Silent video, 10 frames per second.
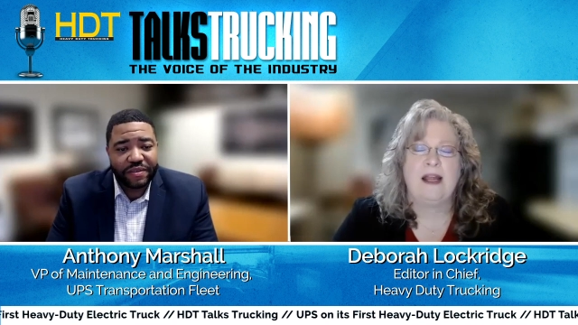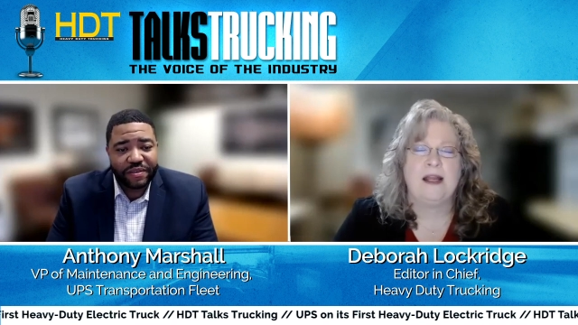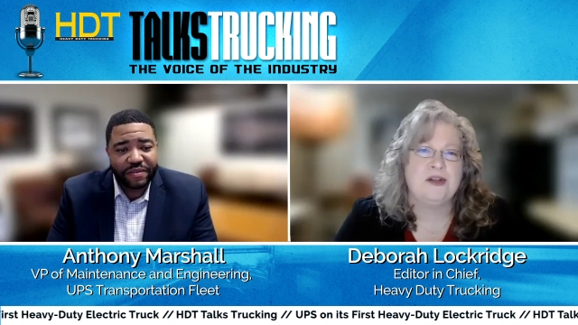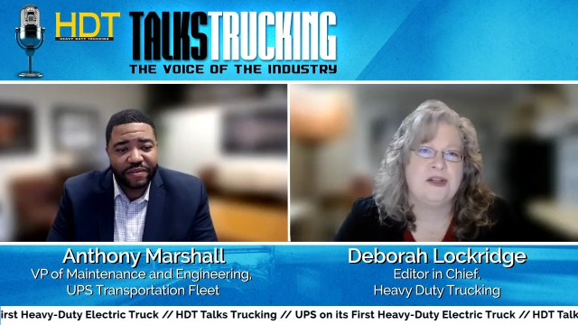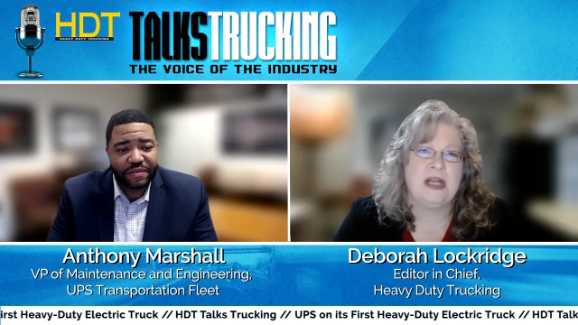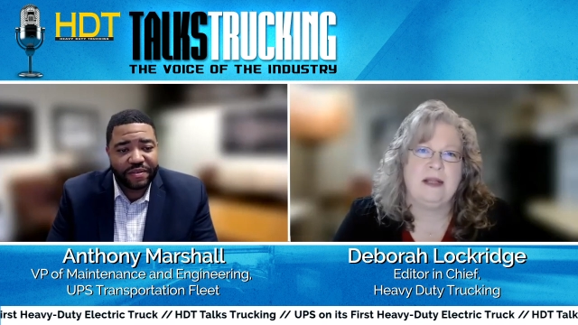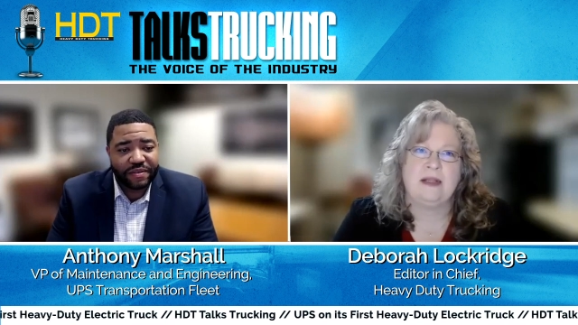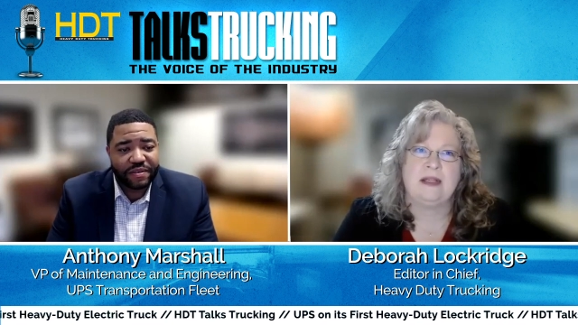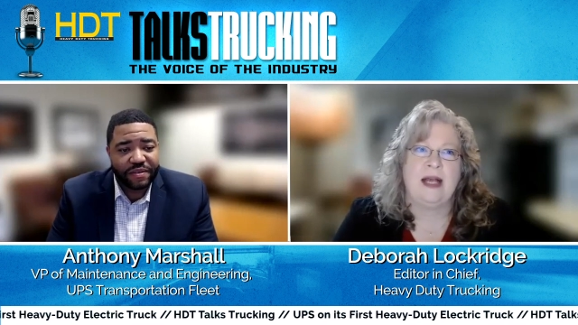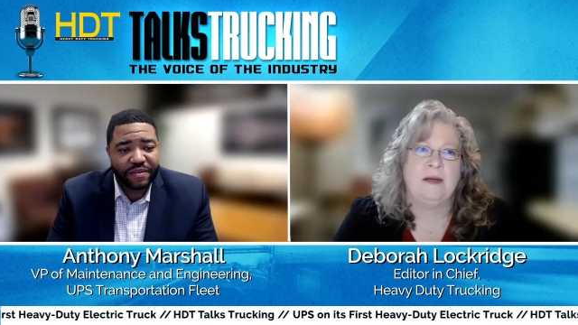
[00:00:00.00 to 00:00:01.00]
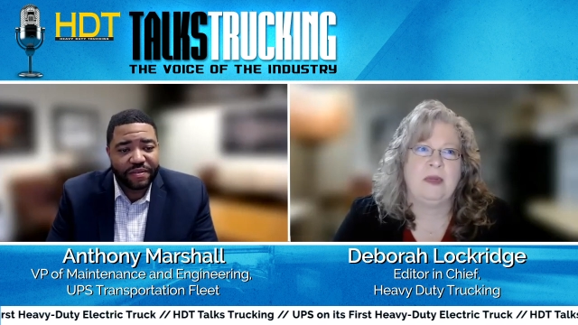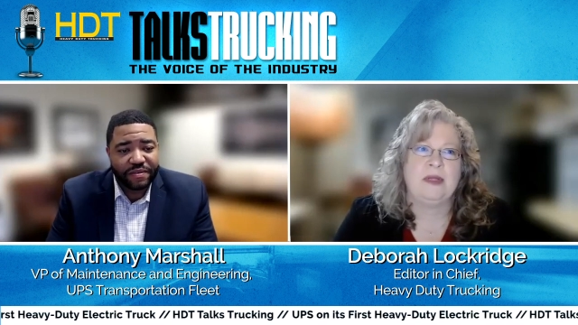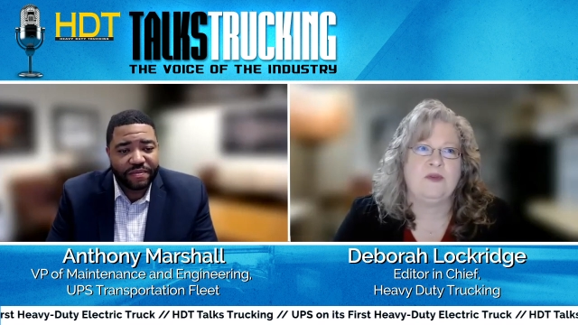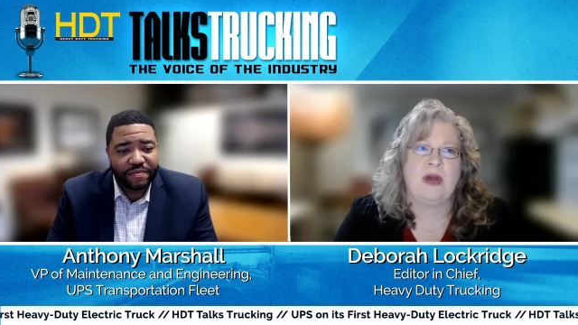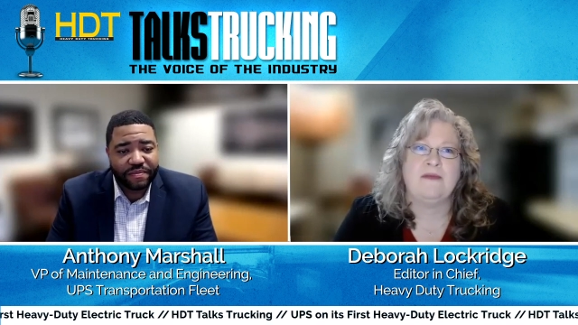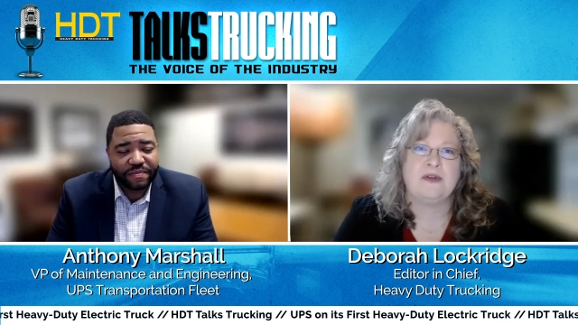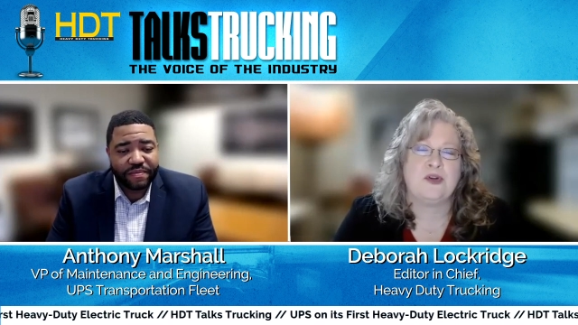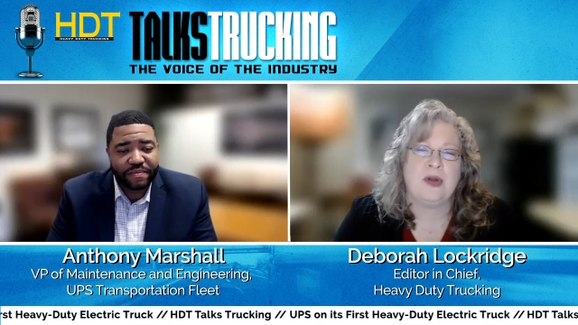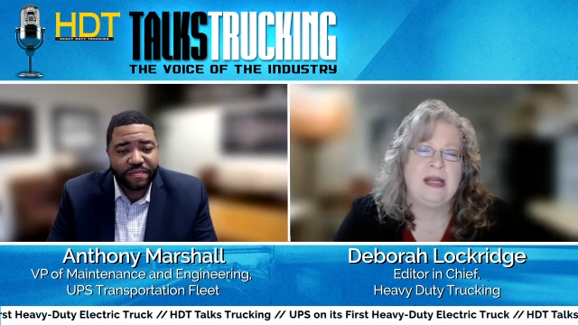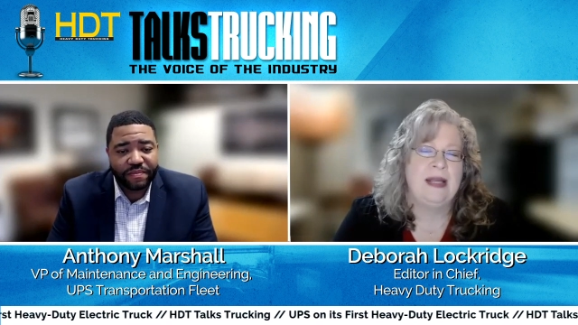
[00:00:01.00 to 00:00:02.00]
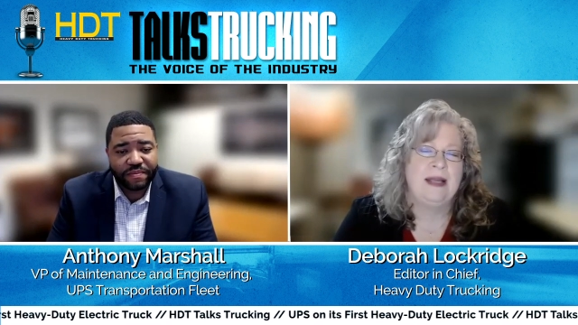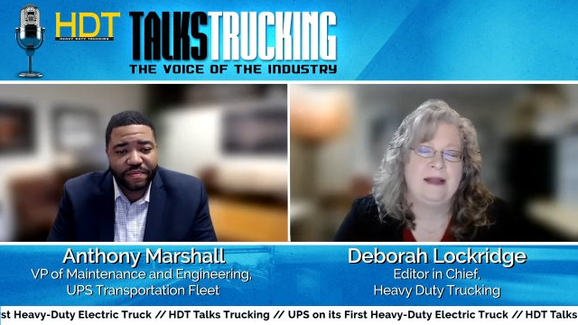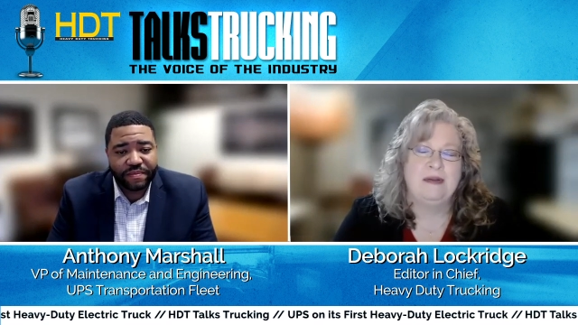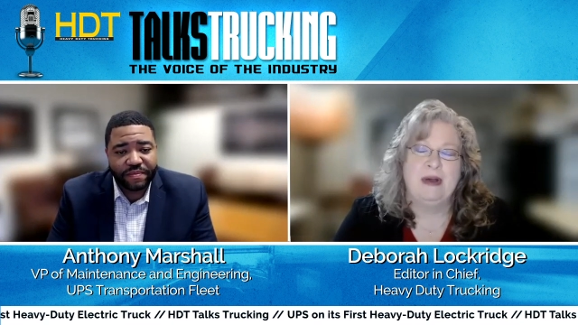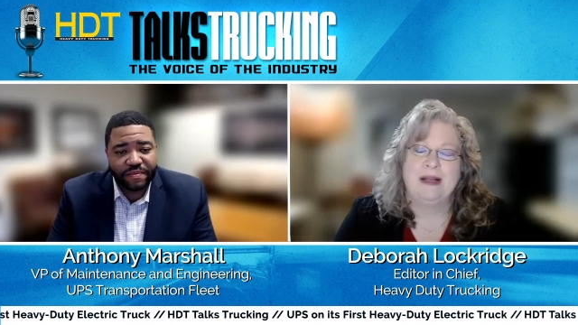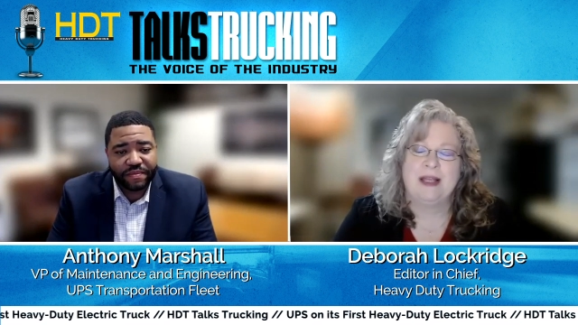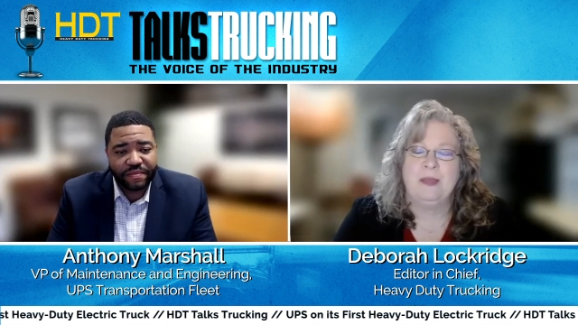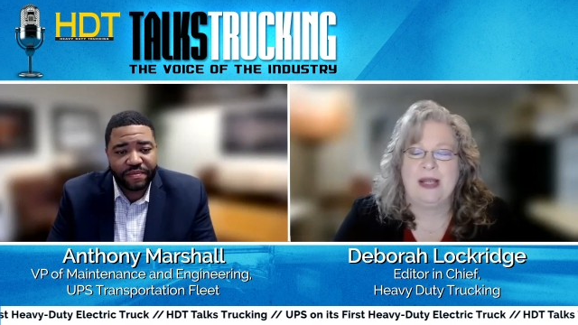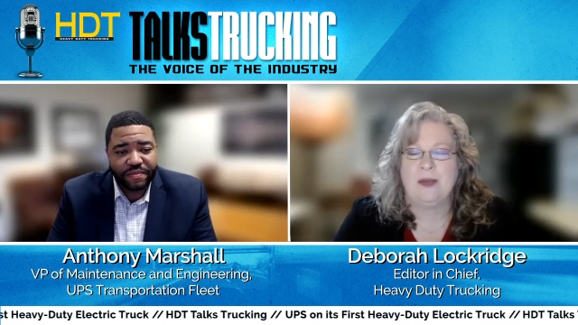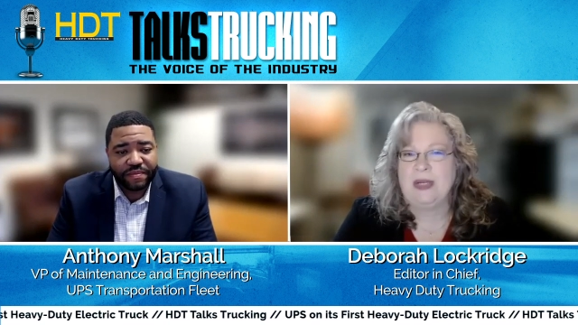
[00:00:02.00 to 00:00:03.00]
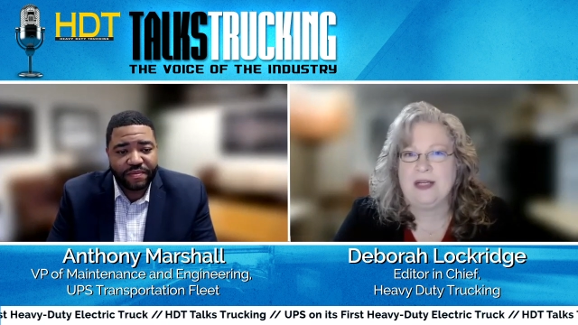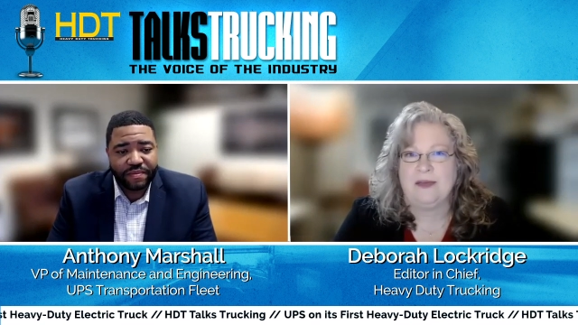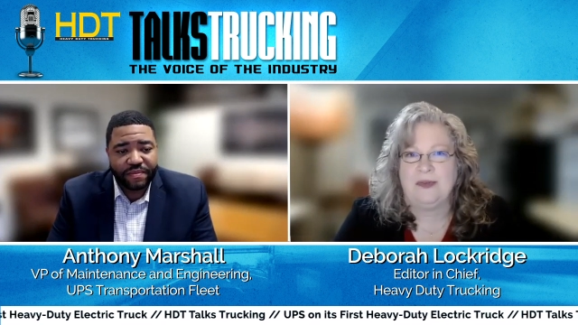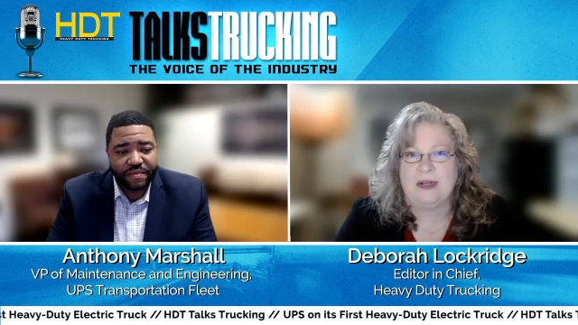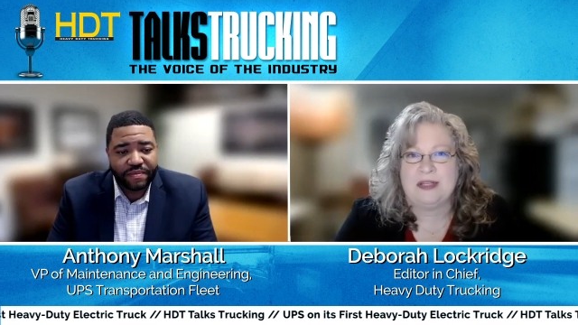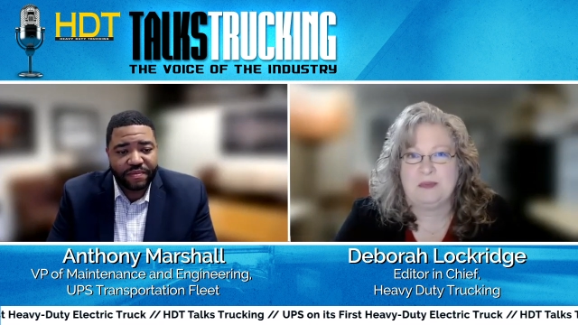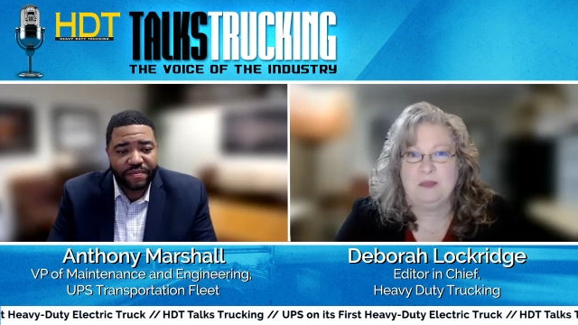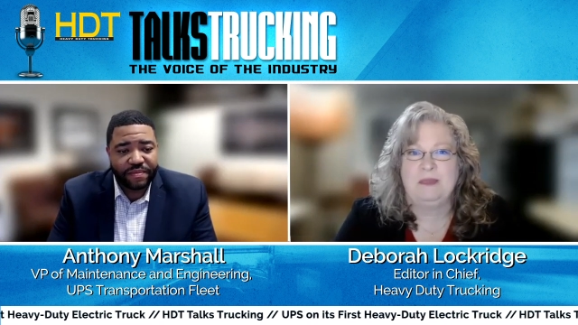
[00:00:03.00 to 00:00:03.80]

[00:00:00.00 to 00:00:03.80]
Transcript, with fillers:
Speaker 1: I understand that driver training can make a big difference,